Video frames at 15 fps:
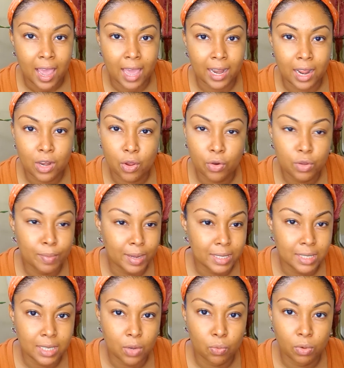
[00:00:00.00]
And I know you
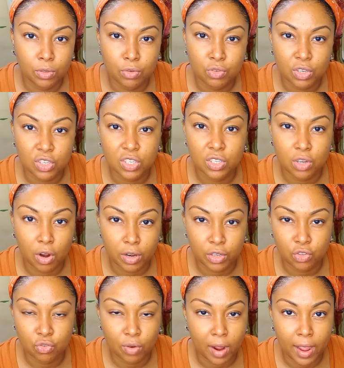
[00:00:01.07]
might say, well, you just
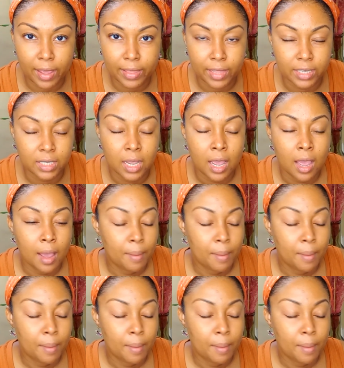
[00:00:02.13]
started trying this.